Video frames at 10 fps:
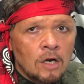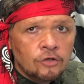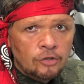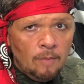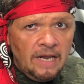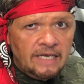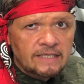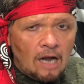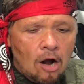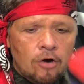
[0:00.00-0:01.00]
To make his
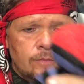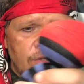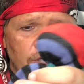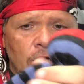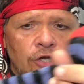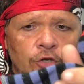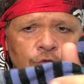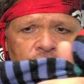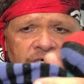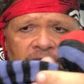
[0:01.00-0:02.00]
arms, you
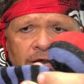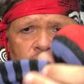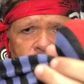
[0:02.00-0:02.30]
just get your